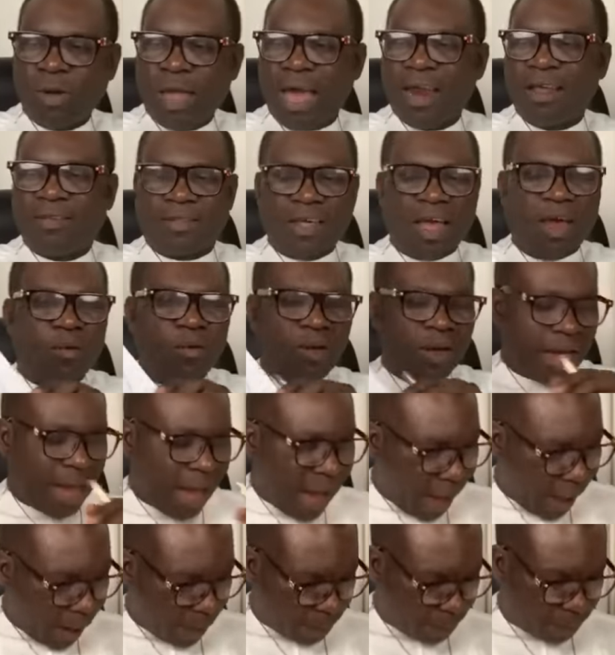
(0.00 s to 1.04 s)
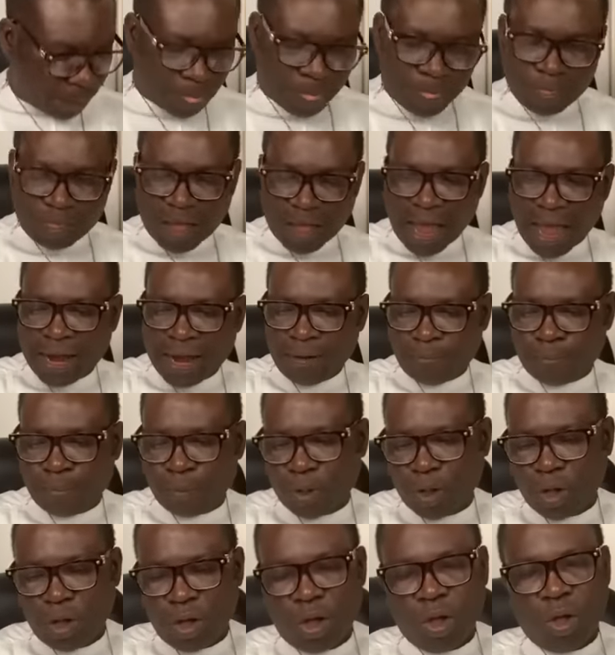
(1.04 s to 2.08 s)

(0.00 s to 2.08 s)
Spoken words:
into where they say we are. Then,